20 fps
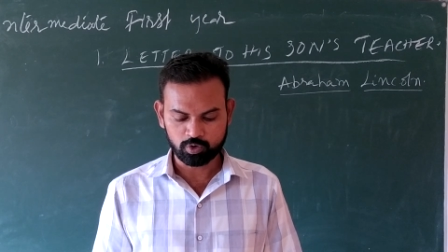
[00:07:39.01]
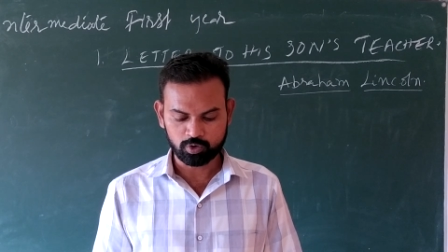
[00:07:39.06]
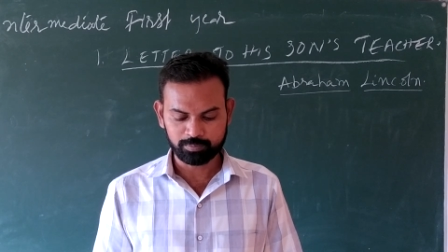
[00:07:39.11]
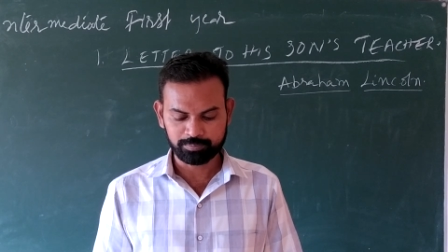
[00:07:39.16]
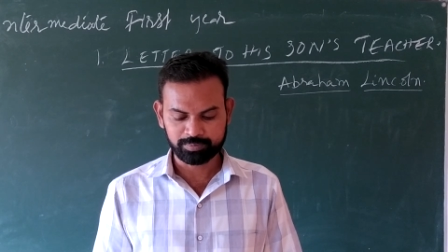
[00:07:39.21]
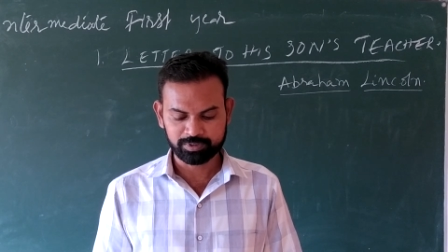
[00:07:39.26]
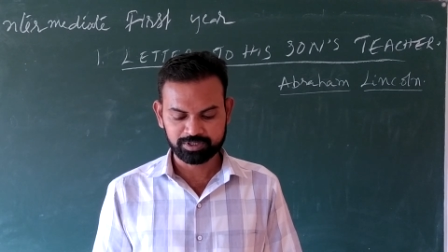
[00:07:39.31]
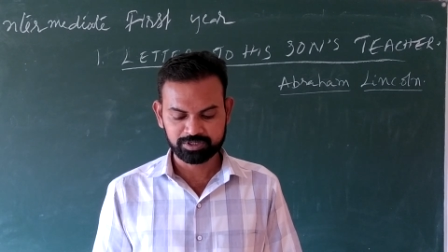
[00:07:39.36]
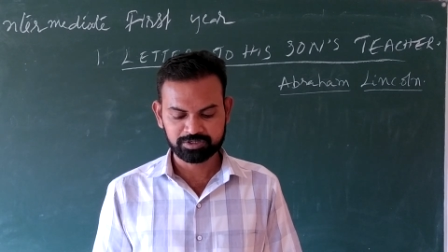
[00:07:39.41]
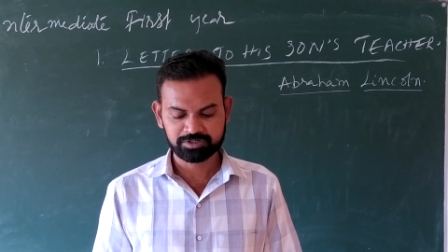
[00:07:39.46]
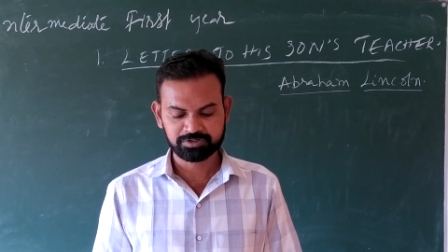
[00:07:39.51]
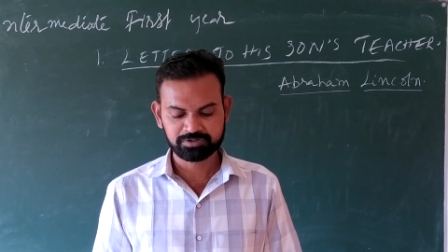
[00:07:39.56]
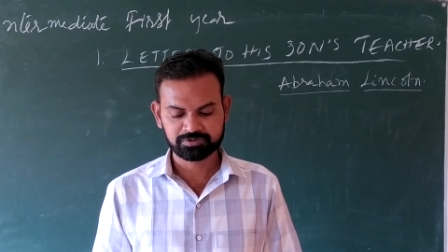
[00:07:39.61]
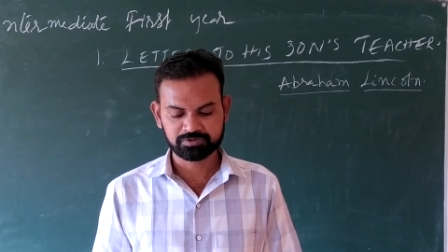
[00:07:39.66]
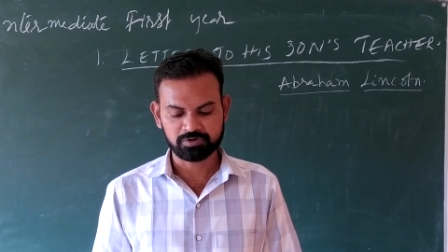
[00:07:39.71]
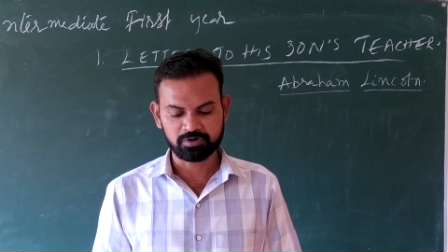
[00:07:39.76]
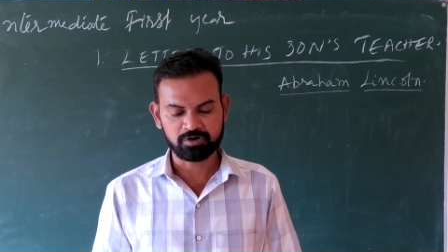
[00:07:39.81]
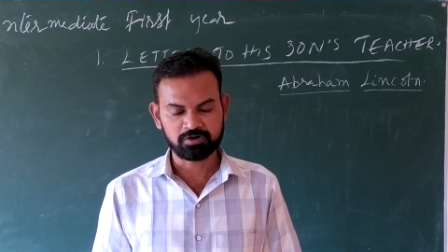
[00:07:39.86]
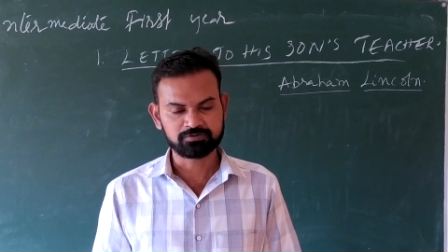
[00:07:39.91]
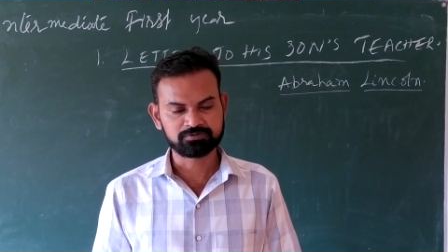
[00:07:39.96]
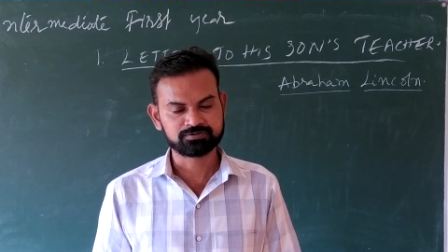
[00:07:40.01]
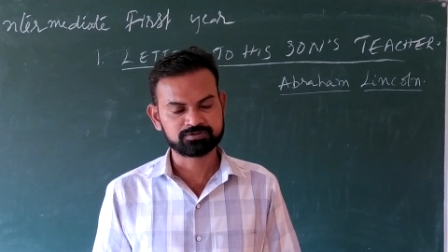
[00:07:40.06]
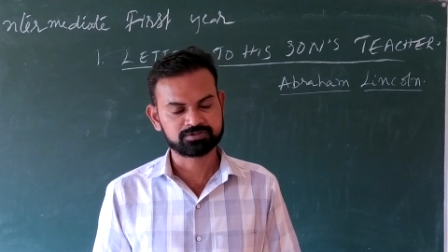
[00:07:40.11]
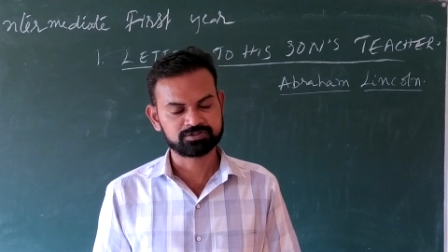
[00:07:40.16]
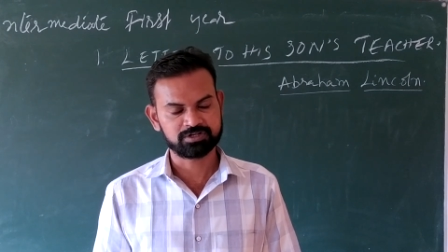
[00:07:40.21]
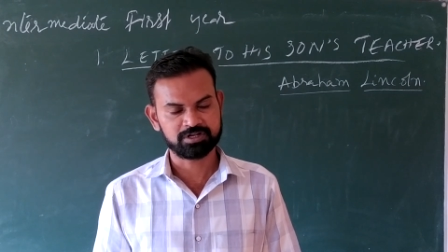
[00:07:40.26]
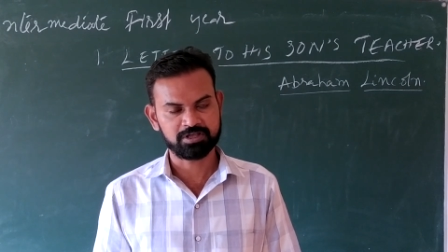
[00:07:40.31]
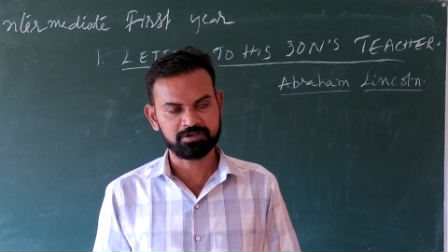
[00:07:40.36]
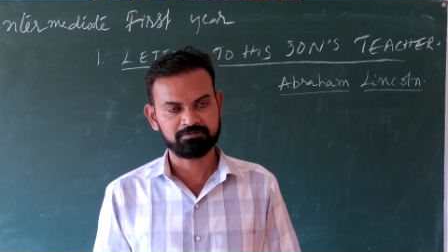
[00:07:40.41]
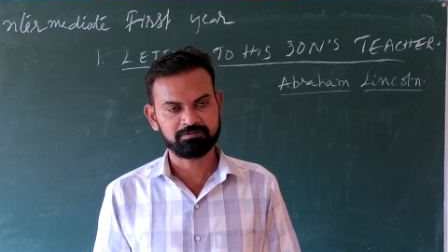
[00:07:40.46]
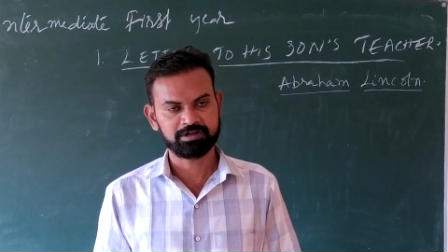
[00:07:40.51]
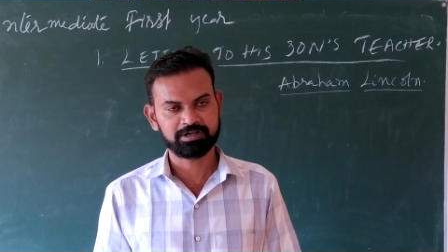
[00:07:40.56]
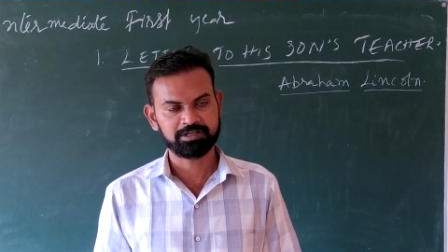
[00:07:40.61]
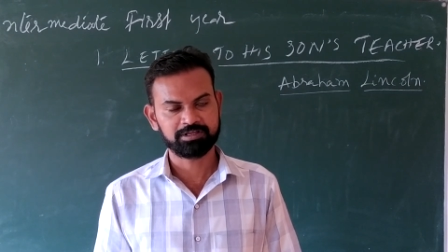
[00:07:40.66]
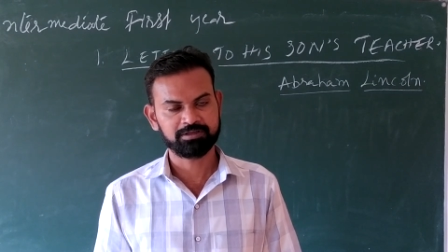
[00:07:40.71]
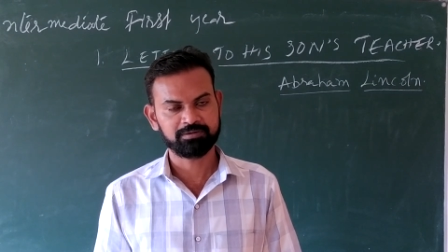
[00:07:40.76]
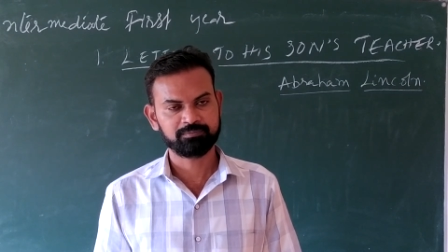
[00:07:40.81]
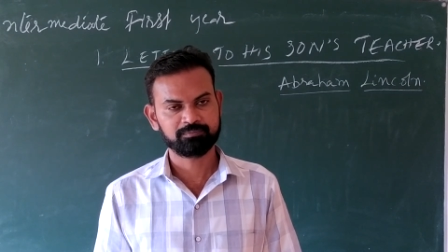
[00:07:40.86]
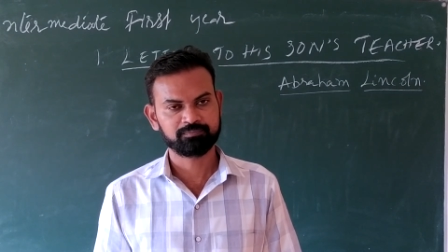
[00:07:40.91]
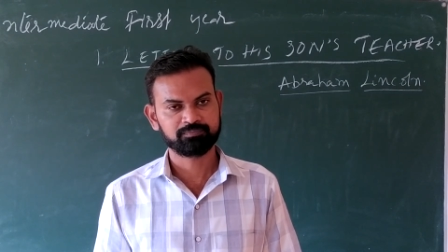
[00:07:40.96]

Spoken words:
opponent of slavery.